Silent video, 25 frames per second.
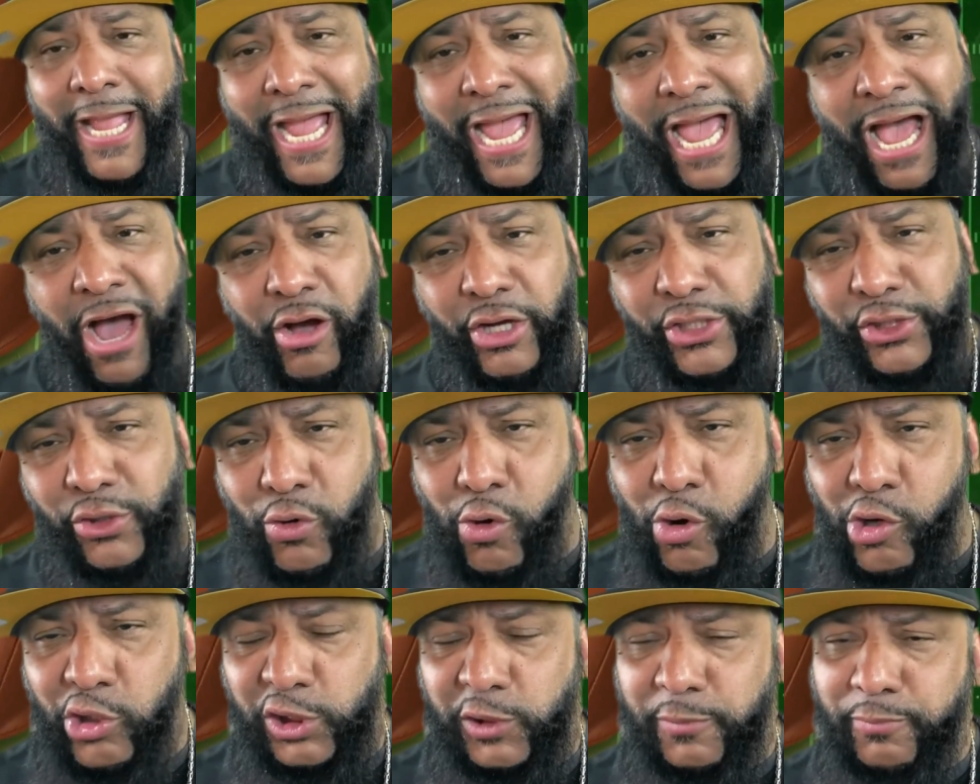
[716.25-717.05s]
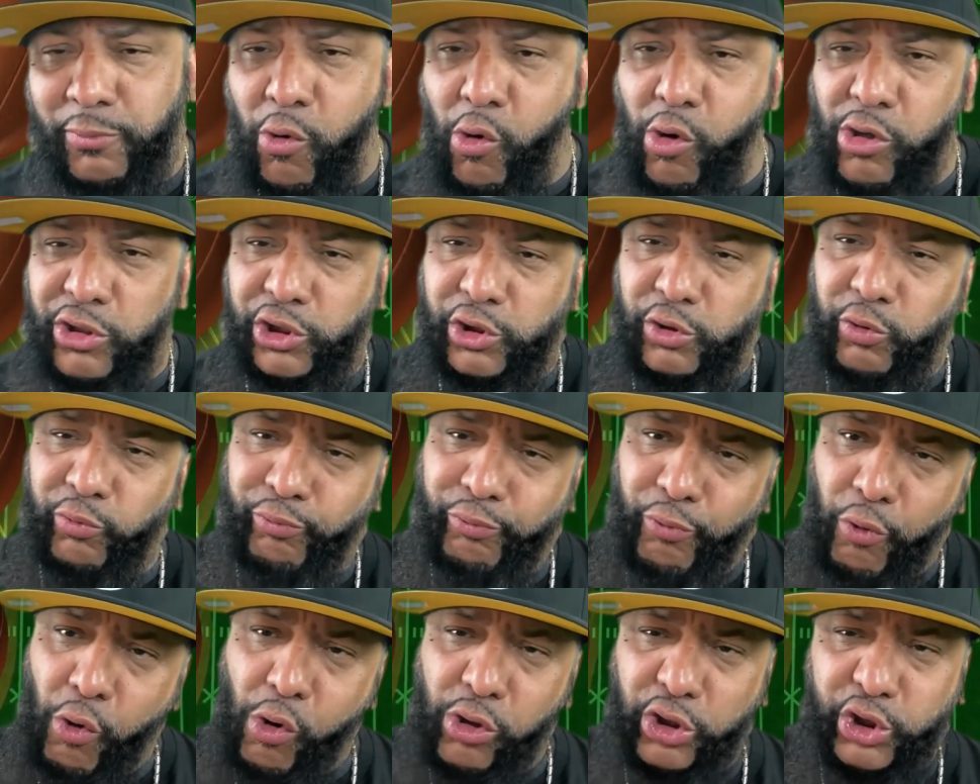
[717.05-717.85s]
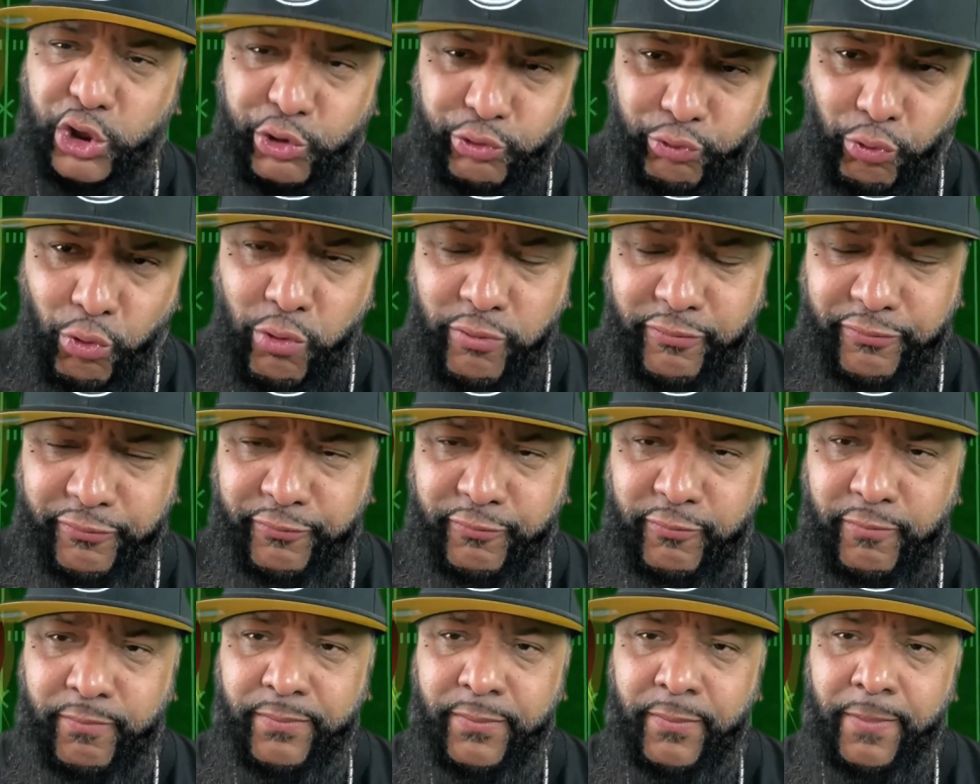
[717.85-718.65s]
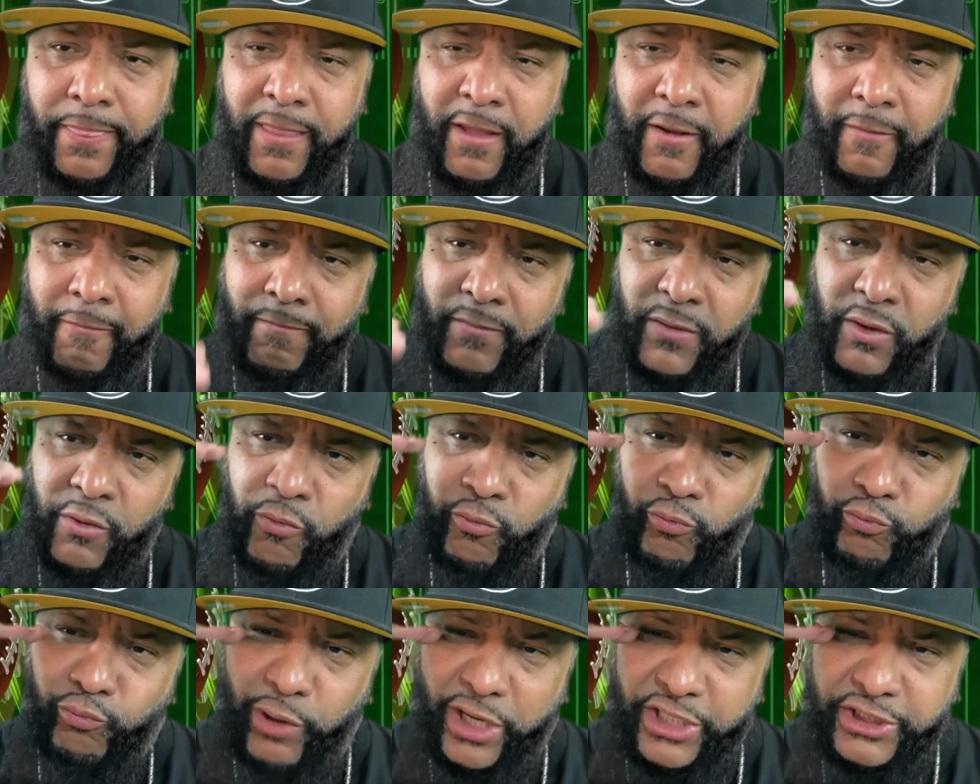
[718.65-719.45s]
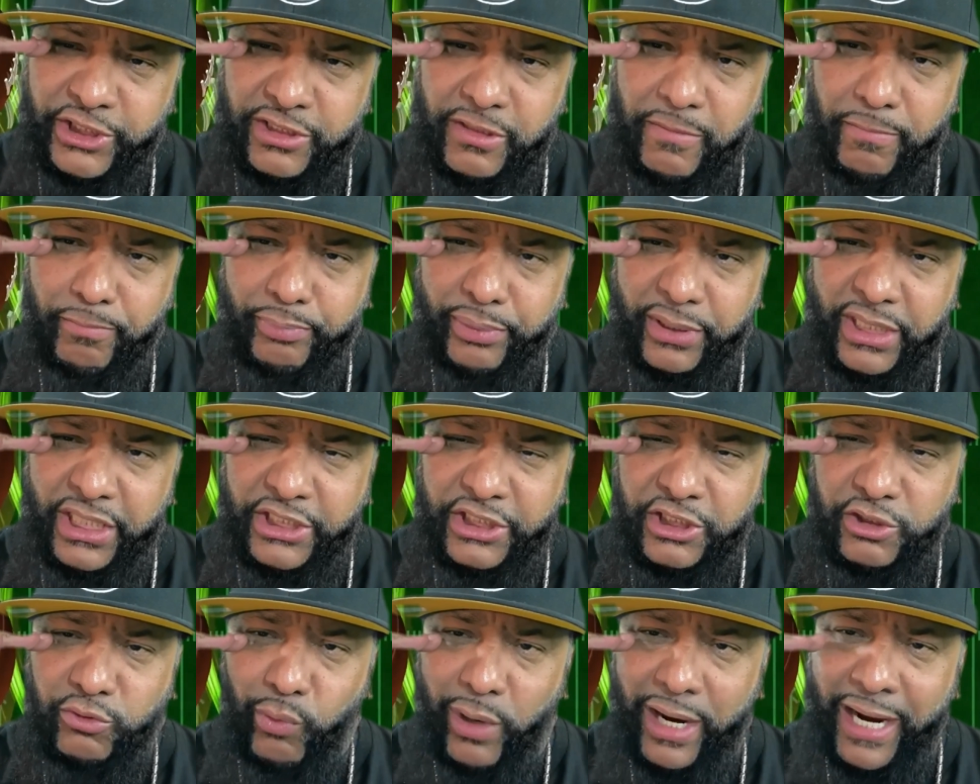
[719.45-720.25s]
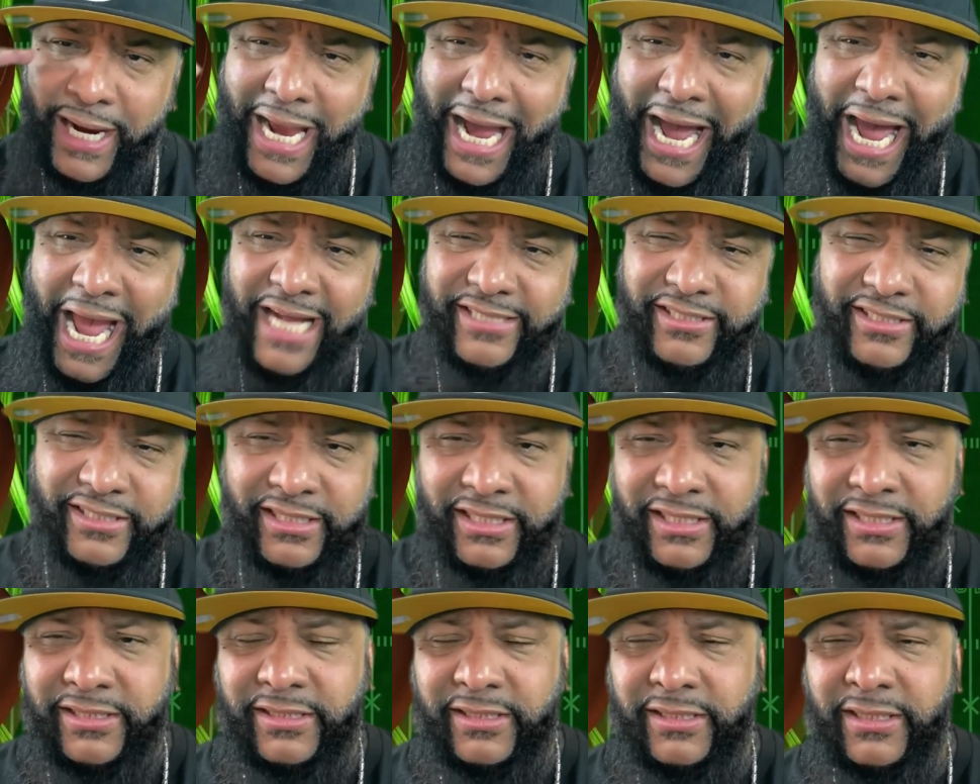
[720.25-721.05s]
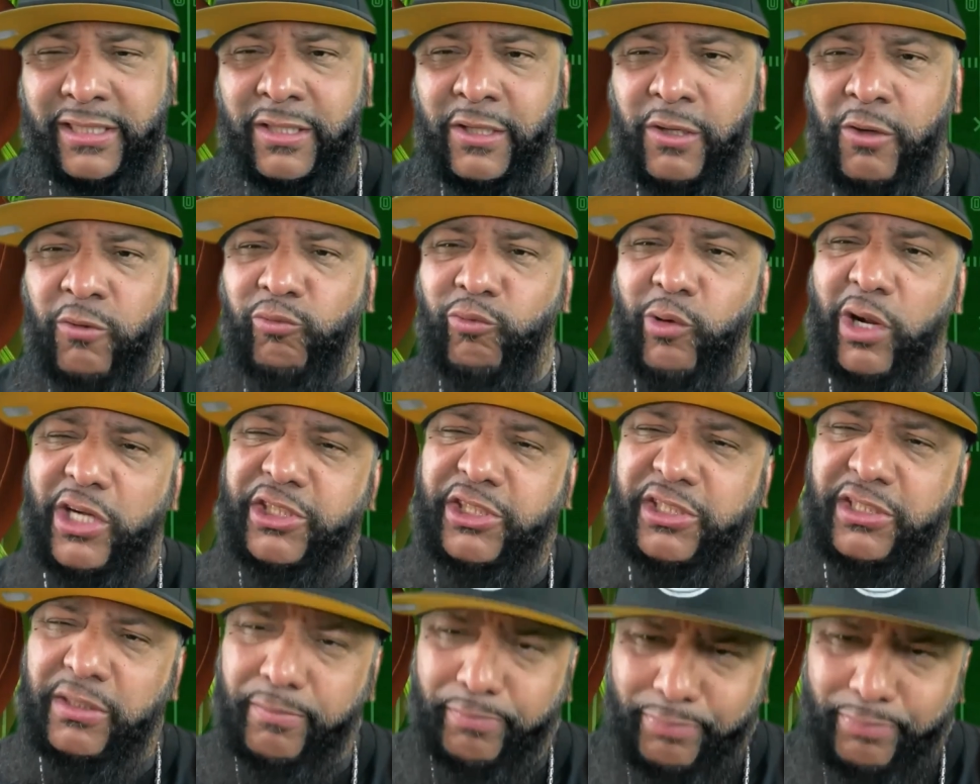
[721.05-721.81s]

Al York Sports, the born truth. Rest in peace, Wayne Haskins. Rest in